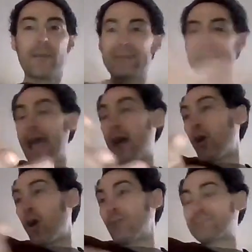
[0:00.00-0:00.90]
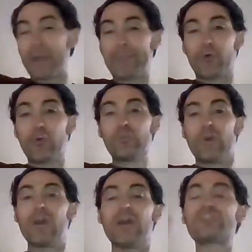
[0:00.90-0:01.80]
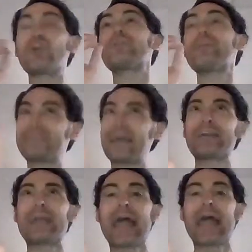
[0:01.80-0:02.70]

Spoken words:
But now all these people who, so let me tell you,